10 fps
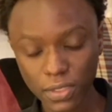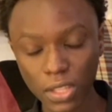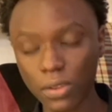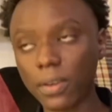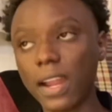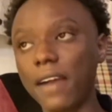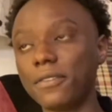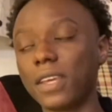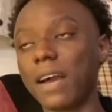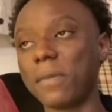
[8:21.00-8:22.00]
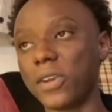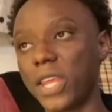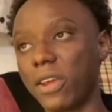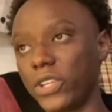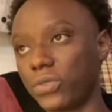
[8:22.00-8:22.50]
You don't have to come out
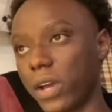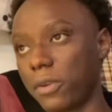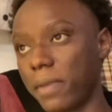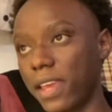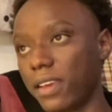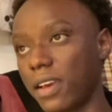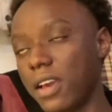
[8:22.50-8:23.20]
here and try to make